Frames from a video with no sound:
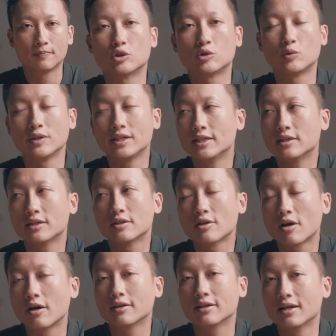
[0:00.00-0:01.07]
Treat it
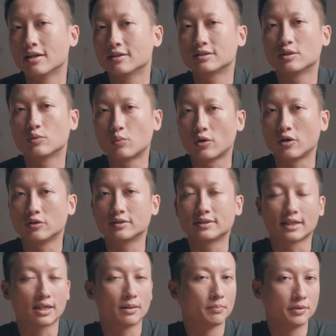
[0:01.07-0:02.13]
not as the words
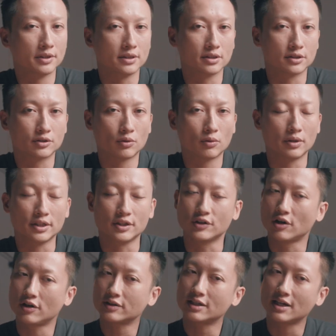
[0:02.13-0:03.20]
that complete the story,
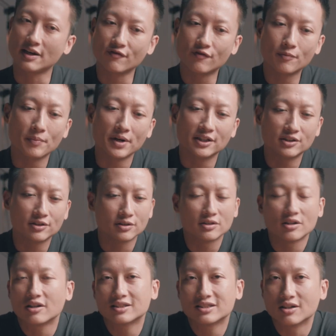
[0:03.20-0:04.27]
not the information,
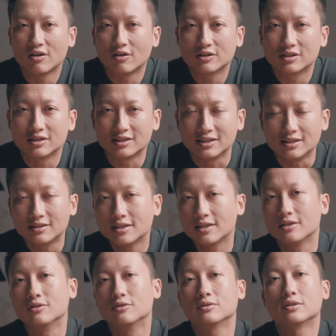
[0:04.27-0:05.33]
not all the
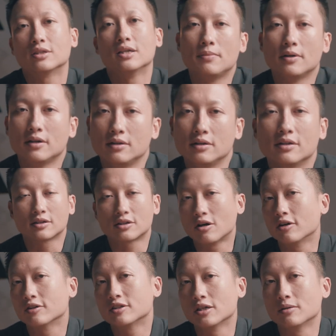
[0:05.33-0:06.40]
details, but the
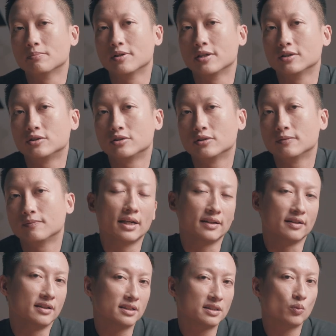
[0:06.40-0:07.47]
content page.
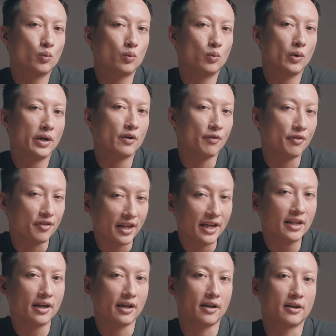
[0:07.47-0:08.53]
And this way of
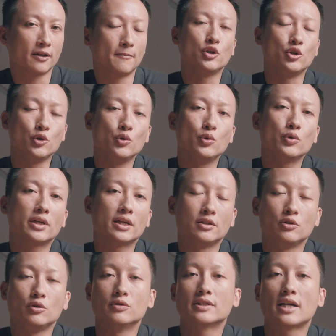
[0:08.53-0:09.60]
thinking, you can
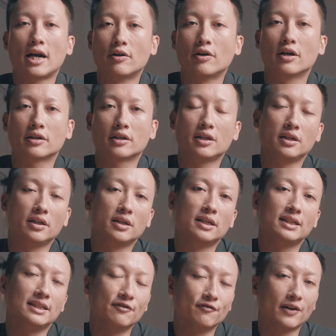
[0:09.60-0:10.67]
use hierarchy
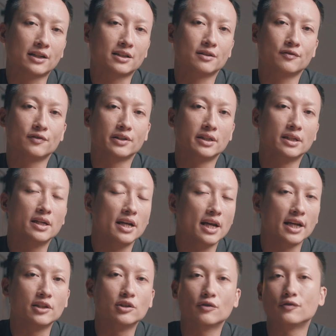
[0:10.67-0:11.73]
effectively
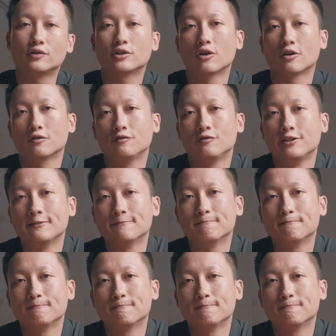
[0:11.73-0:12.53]
in your photography.